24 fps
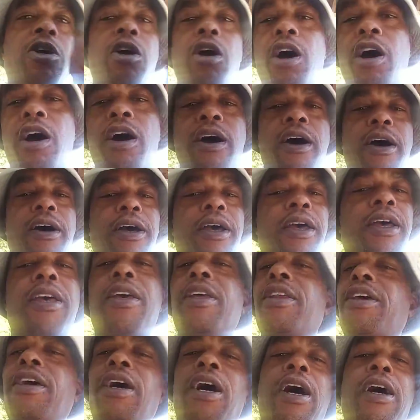uh,
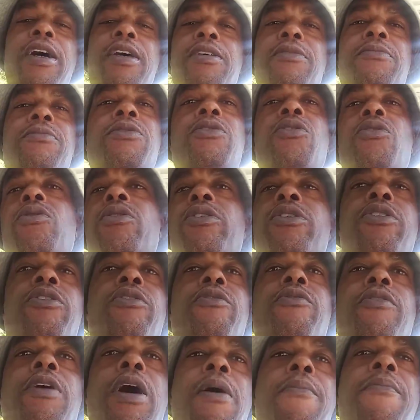any items on
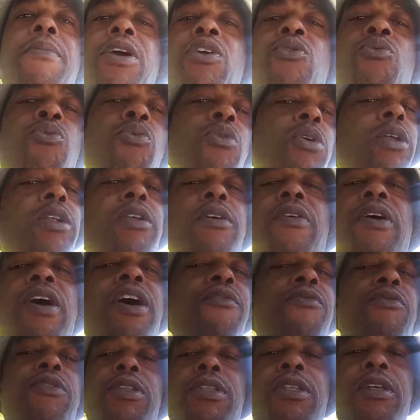earth. I make one of
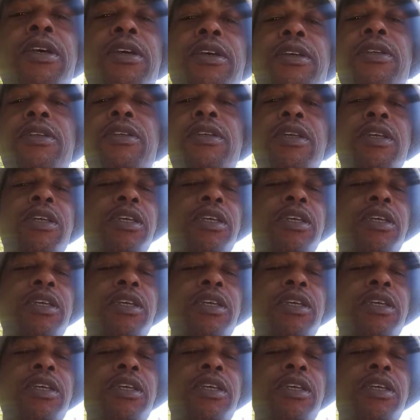everything.